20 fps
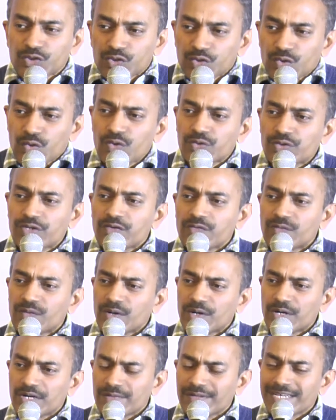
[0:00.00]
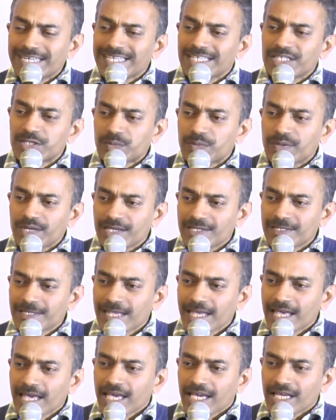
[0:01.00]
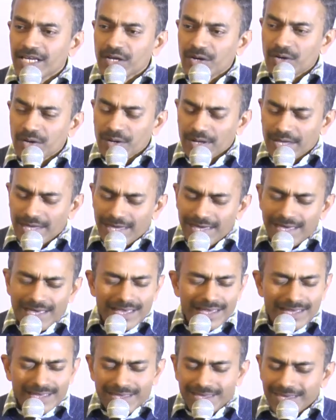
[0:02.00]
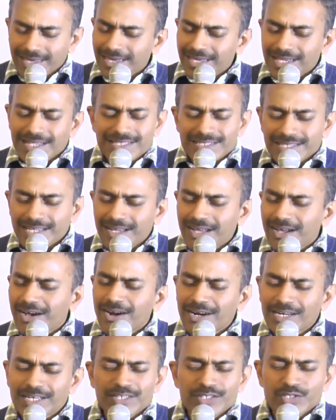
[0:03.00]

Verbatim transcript: through the word, when He speaks, He is a God.